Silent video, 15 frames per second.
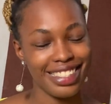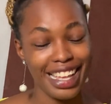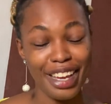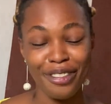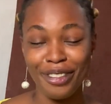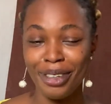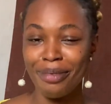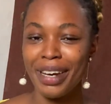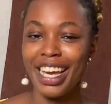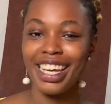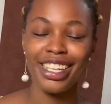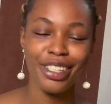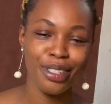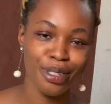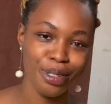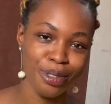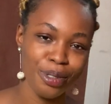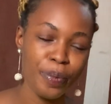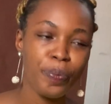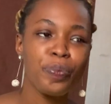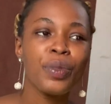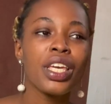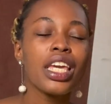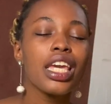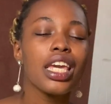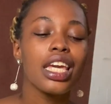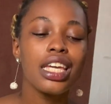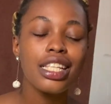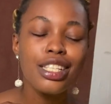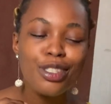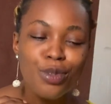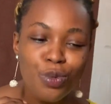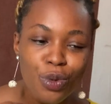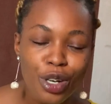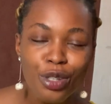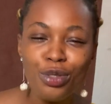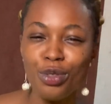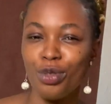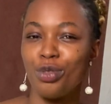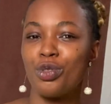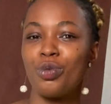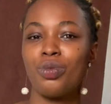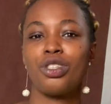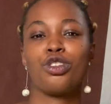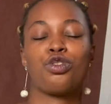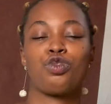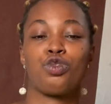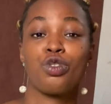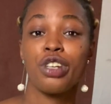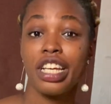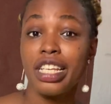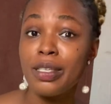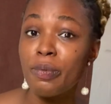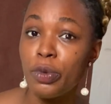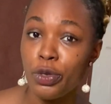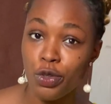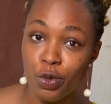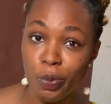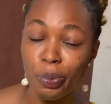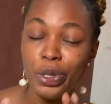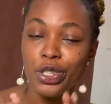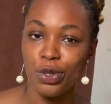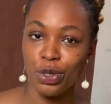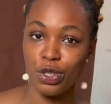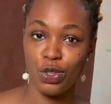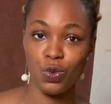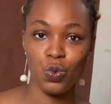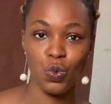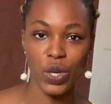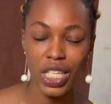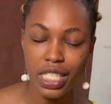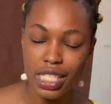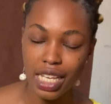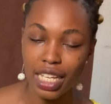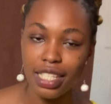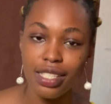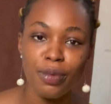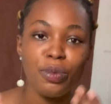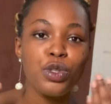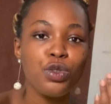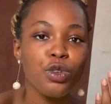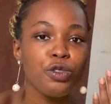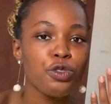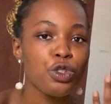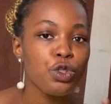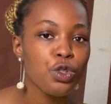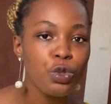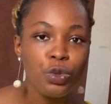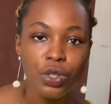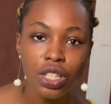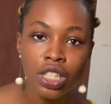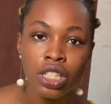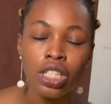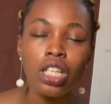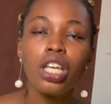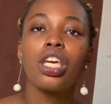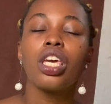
Like for my intro, it is well known to be the strongest muscle based on its weight and is a muscle of chewing.